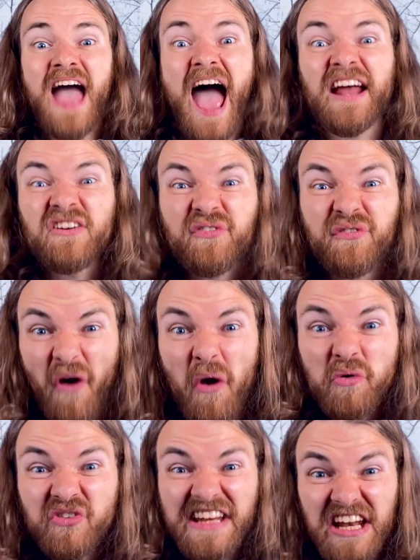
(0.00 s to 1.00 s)
and
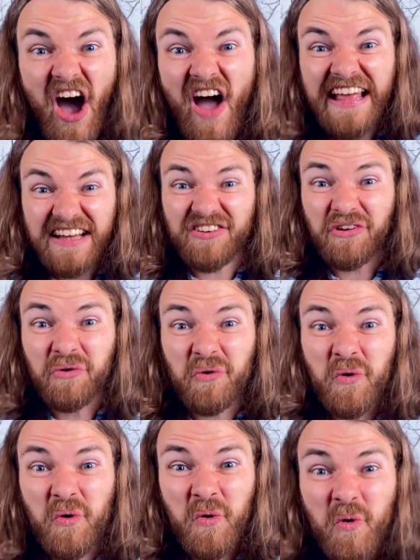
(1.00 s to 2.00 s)
Frozy Knight.
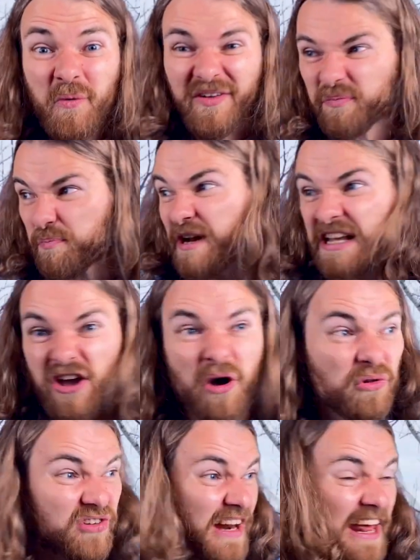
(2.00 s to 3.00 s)
Oh, it's pretty
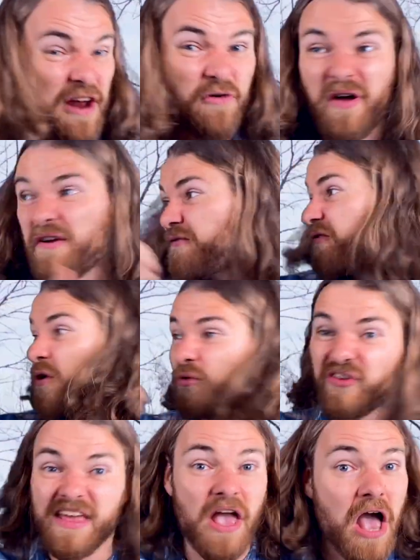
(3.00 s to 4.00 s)
cold in here, right, Frozy?